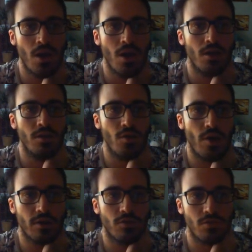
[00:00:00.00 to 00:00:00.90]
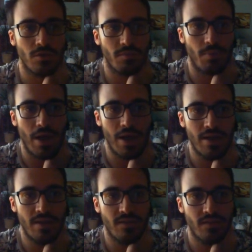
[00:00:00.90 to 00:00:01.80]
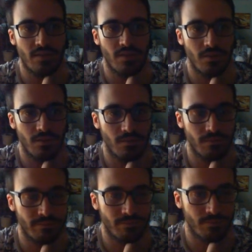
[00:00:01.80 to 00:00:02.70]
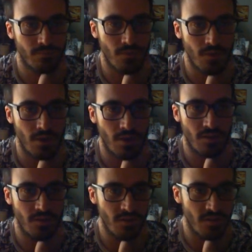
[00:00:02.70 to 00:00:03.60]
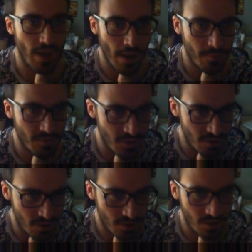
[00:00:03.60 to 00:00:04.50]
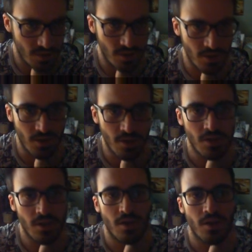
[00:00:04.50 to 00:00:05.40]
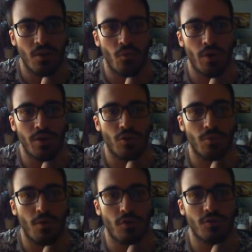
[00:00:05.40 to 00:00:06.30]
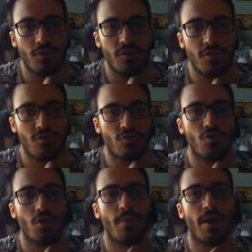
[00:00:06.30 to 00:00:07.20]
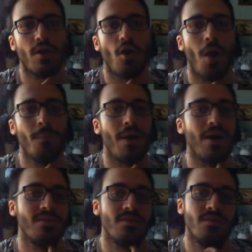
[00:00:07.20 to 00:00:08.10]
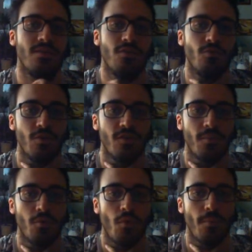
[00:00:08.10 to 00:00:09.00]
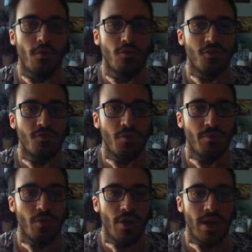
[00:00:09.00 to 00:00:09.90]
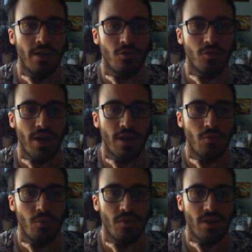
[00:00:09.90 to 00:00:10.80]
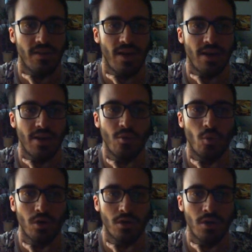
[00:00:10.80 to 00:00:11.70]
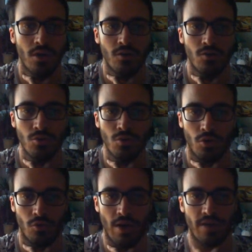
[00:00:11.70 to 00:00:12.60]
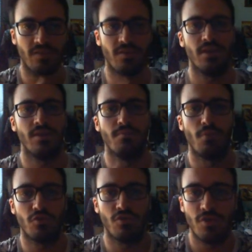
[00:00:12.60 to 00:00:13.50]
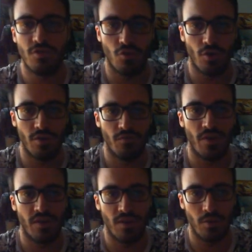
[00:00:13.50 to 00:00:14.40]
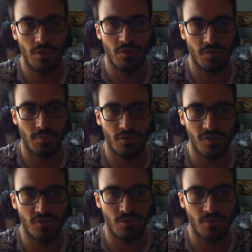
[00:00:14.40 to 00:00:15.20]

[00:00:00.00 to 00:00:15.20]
Director's Place. Is this the hamster? When your monster is destroyed by combat, special summon one monster from your hand or deck with an attack equal to or less that the monster destroyed in face down defense position.